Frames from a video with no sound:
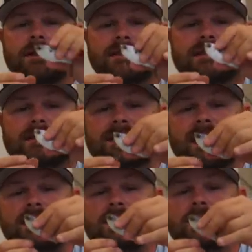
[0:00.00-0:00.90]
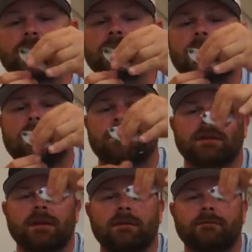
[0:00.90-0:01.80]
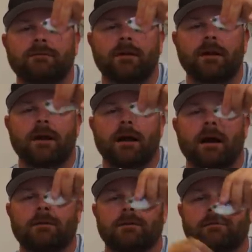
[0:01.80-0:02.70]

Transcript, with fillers: This is a size 2, I believe. Uh,